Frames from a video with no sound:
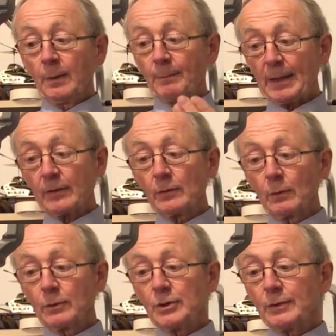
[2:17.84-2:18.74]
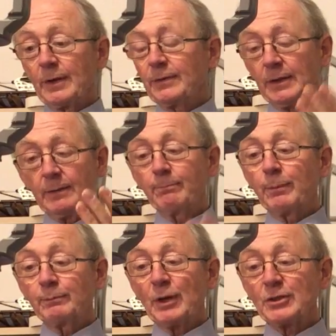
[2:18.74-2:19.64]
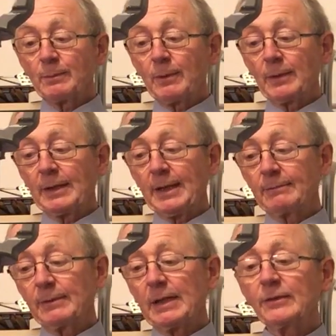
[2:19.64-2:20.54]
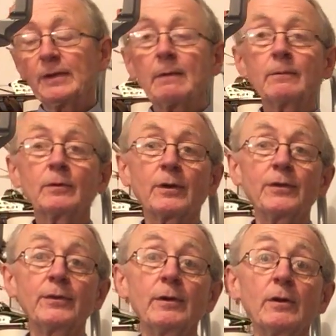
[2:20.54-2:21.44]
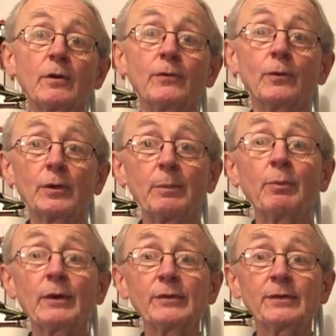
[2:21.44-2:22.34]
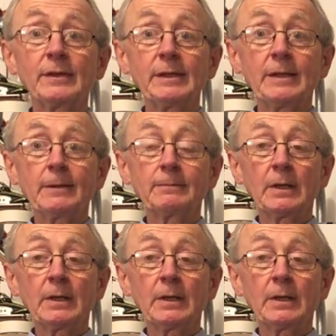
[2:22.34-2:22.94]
Back to the launcher, the pressure bottle again. Let's say we've got 30 or 40 presses in here.